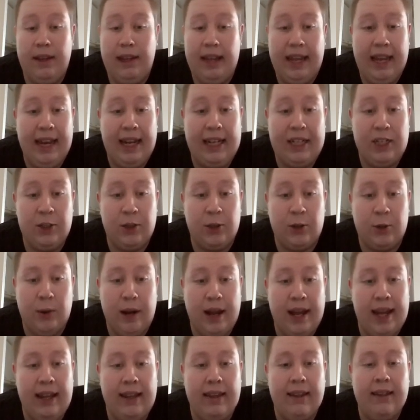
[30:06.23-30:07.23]
Yeah, it's a
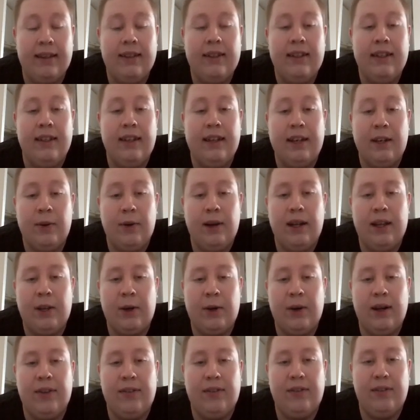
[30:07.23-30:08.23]
great
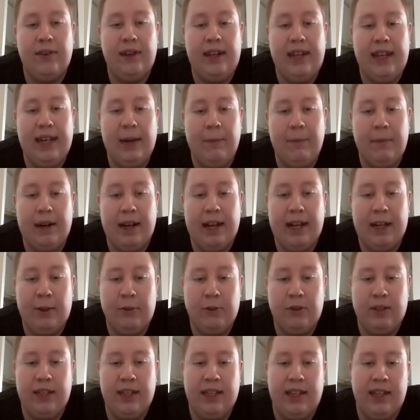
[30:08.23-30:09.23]
film. Glad
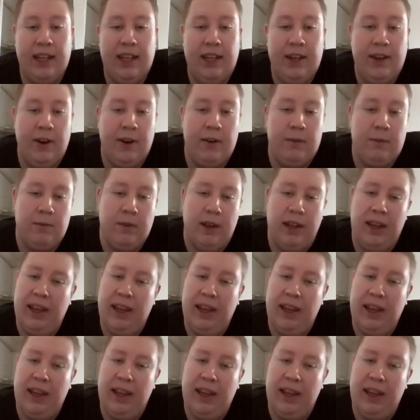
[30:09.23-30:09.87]
to see it here.